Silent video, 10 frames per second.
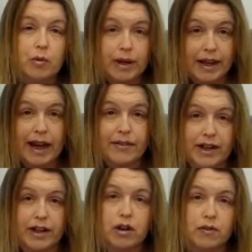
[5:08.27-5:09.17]
we have
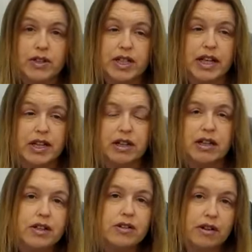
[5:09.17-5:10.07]
that conversation
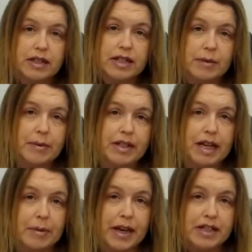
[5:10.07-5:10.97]
literally on a
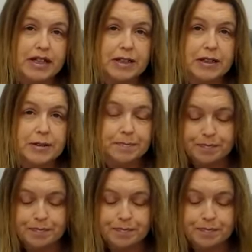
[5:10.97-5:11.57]
day-by-day basis